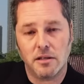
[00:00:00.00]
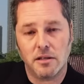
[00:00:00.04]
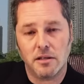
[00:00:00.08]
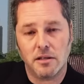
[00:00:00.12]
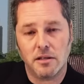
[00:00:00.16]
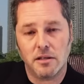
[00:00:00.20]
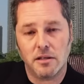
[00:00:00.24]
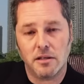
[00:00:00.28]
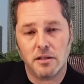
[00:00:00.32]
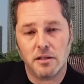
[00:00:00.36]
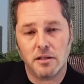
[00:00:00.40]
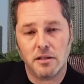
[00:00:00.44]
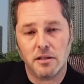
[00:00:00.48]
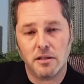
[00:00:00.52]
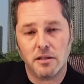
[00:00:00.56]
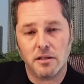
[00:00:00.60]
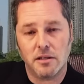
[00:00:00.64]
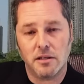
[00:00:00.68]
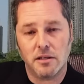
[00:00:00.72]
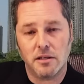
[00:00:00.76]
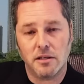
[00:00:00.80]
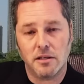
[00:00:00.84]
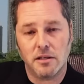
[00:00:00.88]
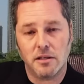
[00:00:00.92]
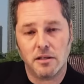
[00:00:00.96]

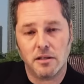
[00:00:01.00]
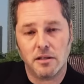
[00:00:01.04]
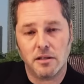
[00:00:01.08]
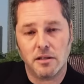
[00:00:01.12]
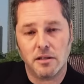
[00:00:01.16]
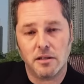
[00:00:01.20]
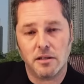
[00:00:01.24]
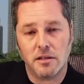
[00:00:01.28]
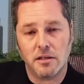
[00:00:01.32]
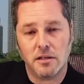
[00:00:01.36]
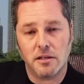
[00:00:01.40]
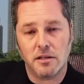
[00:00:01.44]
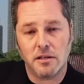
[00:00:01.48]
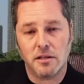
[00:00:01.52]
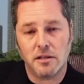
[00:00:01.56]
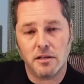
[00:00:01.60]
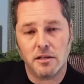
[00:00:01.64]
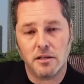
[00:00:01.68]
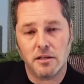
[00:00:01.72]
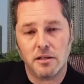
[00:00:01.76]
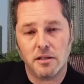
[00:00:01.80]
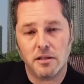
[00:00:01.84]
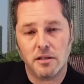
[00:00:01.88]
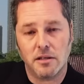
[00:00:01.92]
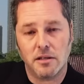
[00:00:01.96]

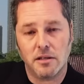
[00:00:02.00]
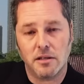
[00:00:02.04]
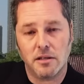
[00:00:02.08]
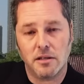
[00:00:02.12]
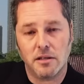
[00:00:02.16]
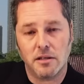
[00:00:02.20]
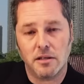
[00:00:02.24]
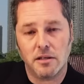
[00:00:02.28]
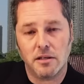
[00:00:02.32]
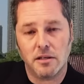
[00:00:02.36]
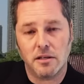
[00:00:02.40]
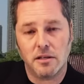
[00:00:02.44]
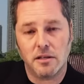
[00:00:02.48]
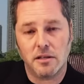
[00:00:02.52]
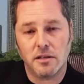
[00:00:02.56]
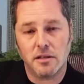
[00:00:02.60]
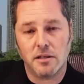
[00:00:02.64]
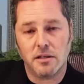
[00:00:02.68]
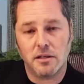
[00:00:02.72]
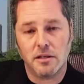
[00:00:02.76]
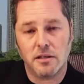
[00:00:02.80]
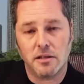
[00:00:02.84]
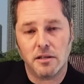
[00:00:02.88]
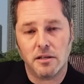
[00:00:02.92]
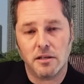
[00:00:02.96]

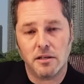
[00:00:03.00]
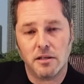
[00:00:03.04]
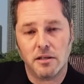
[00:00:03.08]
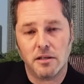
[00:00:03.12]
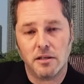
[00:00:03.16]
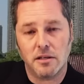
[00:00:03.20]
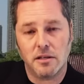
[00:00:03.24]
The person shown says nothing.